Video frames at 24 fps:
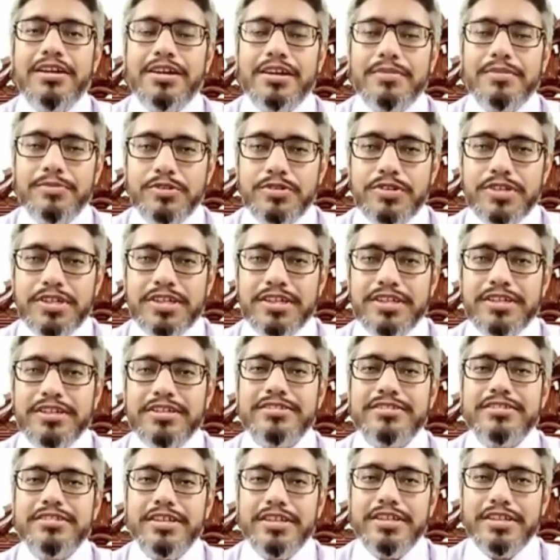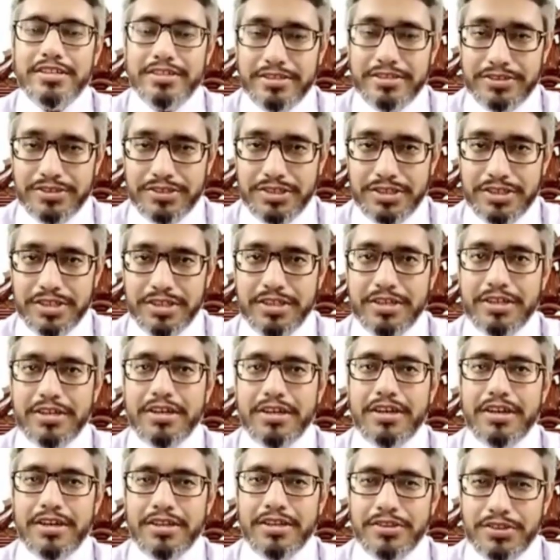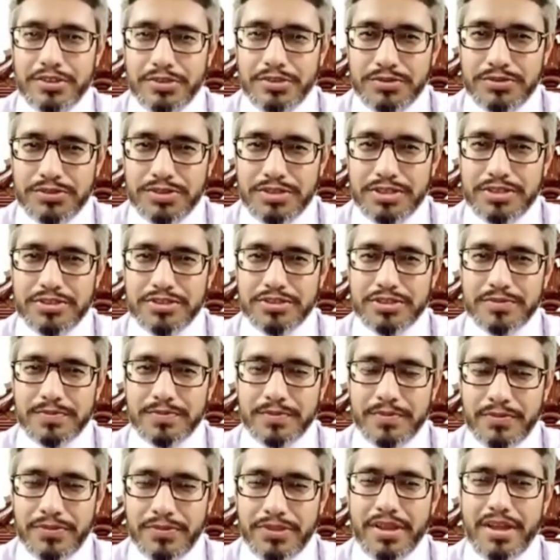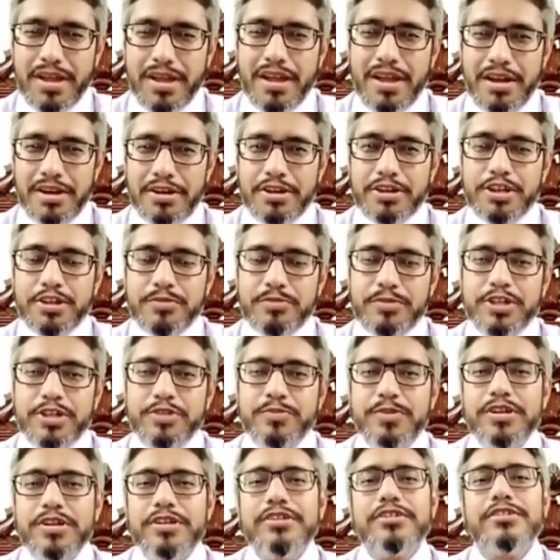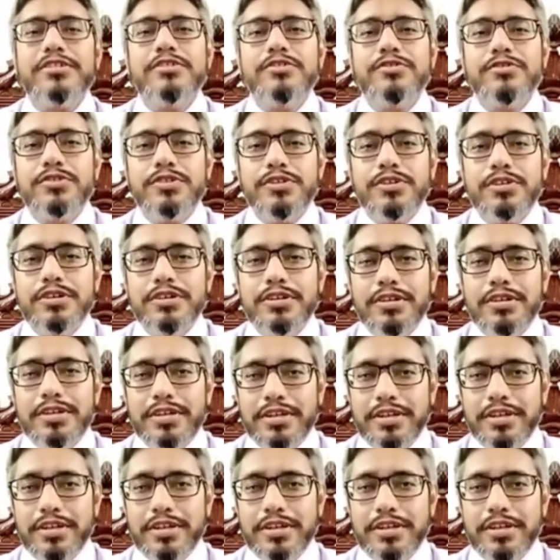communicates energy, enthusiasm and commitment for